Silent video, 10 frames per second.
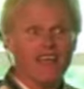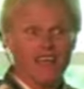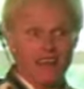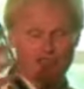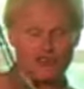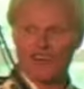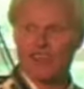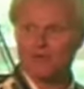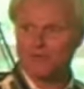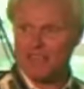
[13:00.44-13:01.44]
and now you're trying
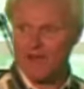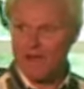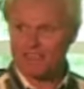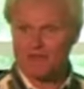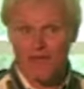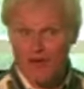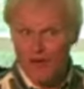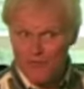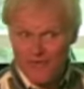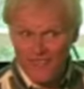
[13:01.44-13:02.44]
to put that resume
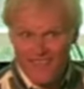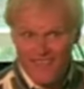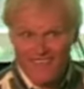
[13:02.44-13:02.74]
on me.